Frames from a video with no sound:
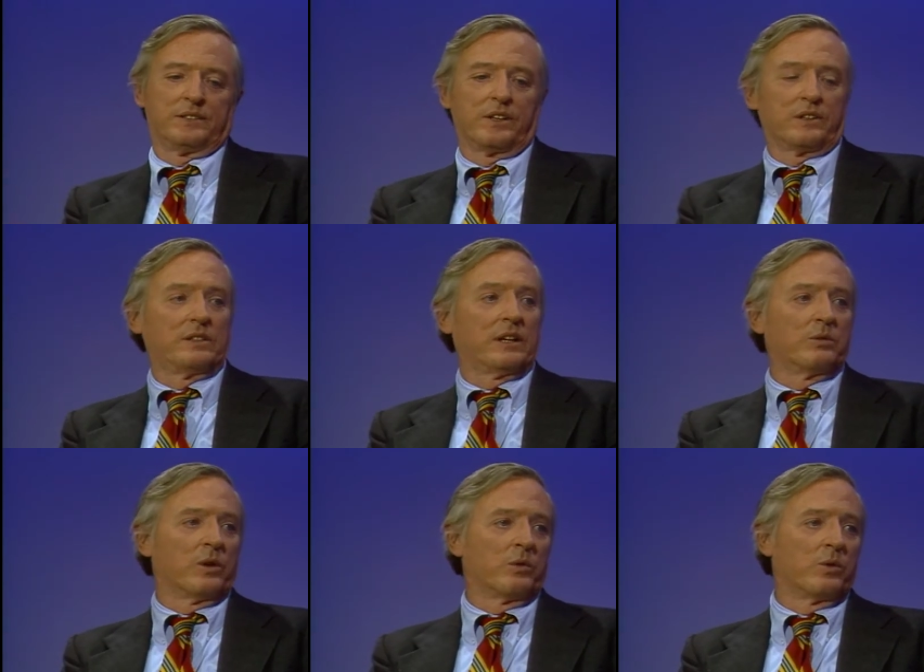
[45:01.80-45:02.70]
During the Second
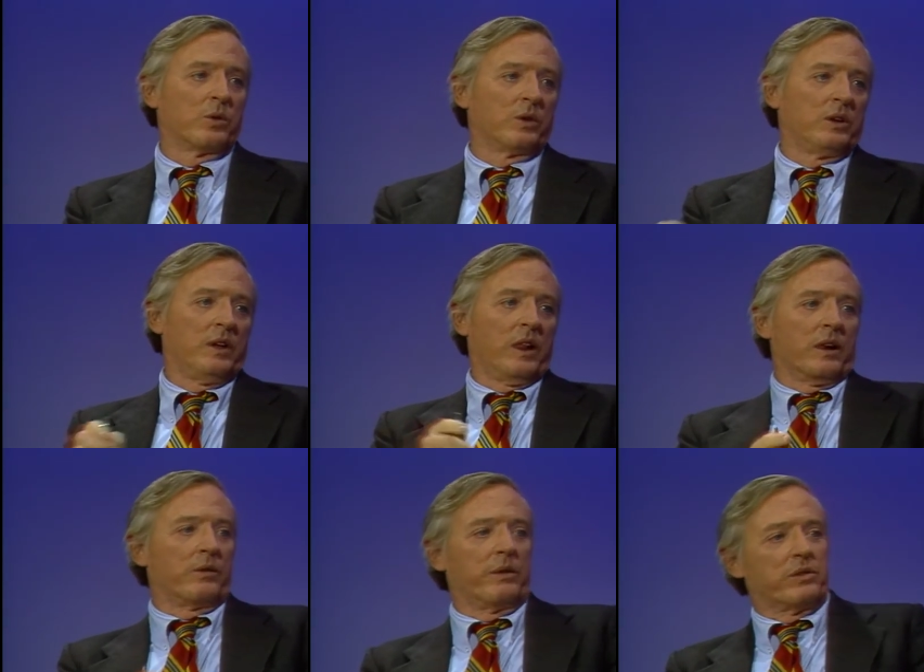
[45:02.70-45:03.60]
World War,
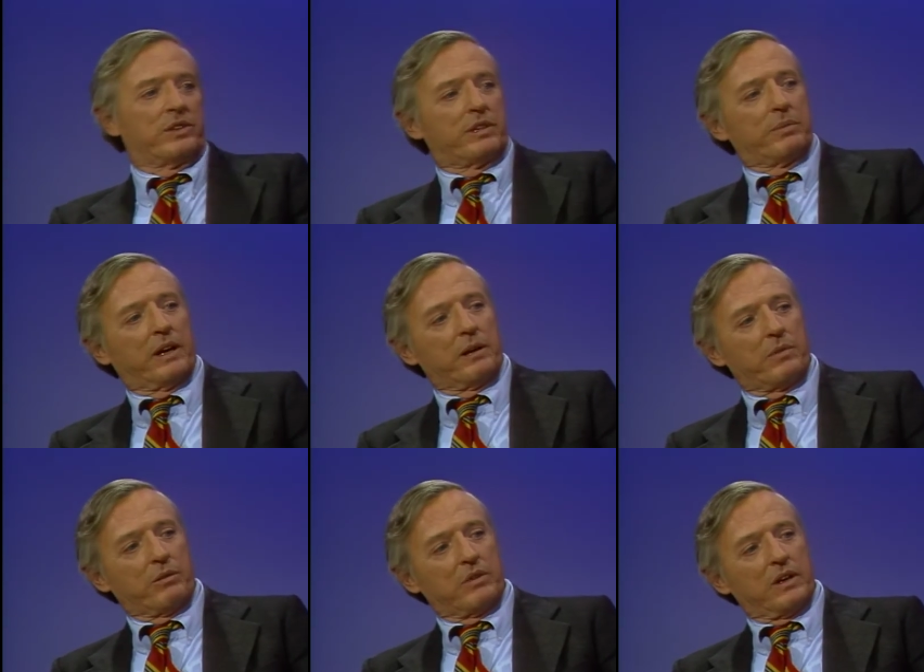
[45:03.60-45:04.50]
we were shipping
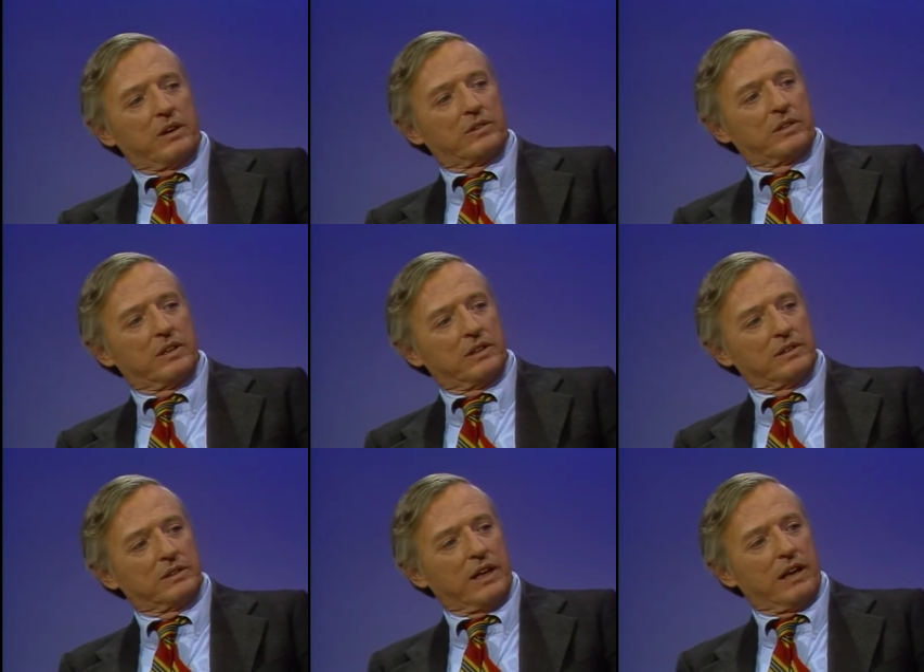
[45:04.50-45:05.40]
anybody with yellow skin
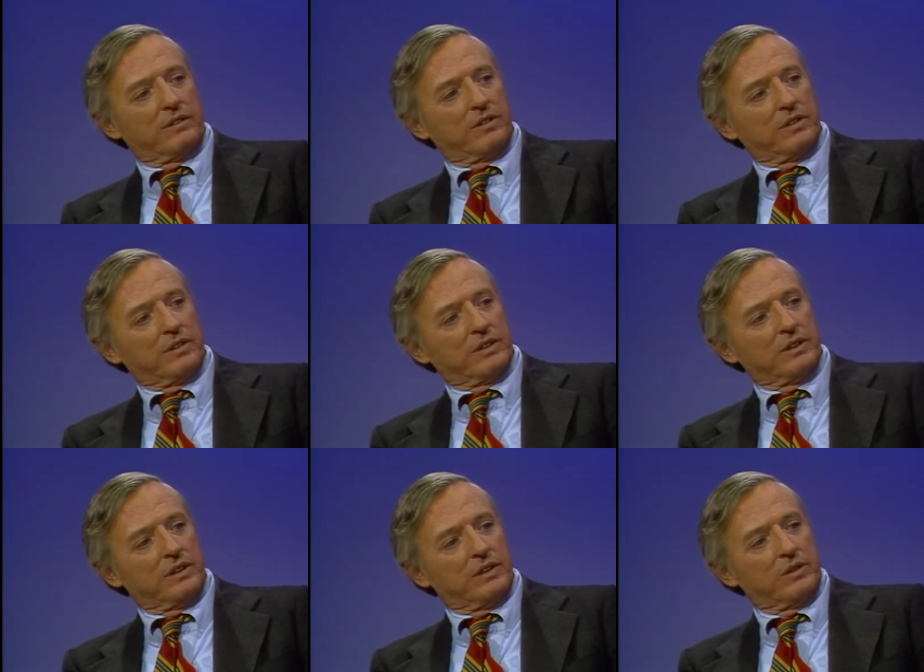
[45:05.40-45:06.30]
to California
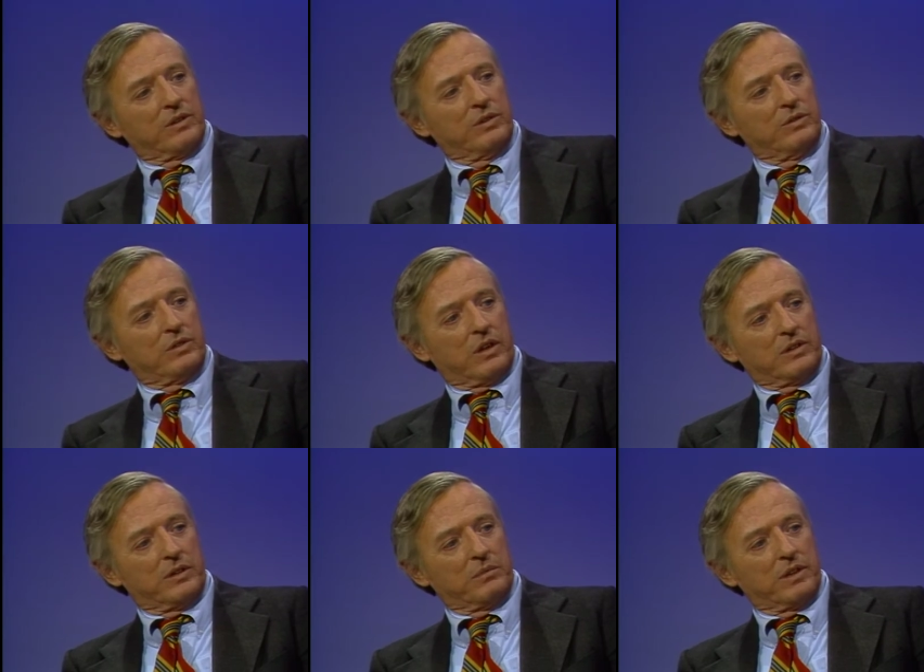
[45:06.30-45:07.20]
or to Utah
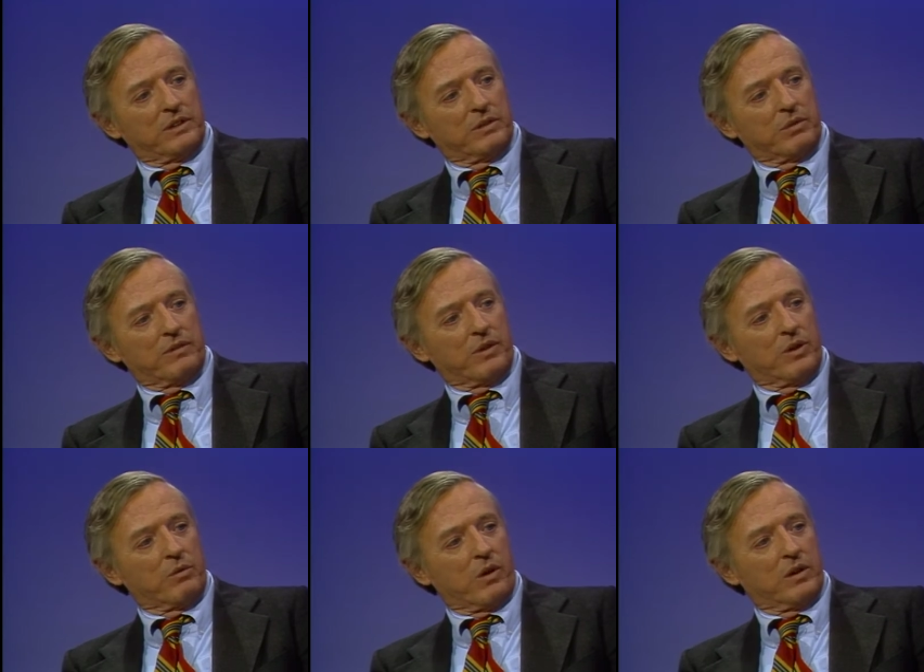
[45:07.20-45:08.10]
someplace or wherever
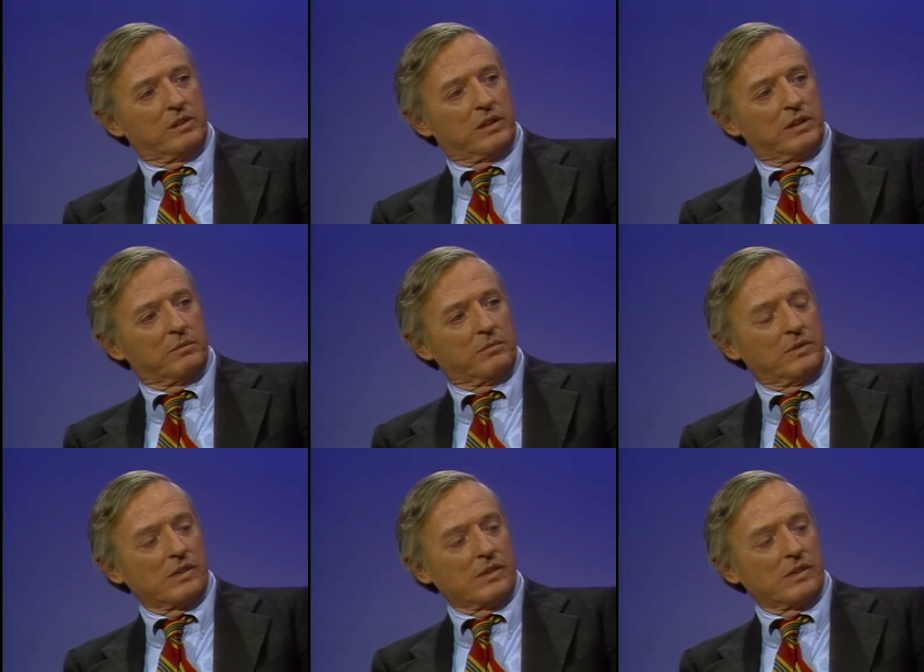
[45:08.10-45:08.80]
Earl Warren We were taking,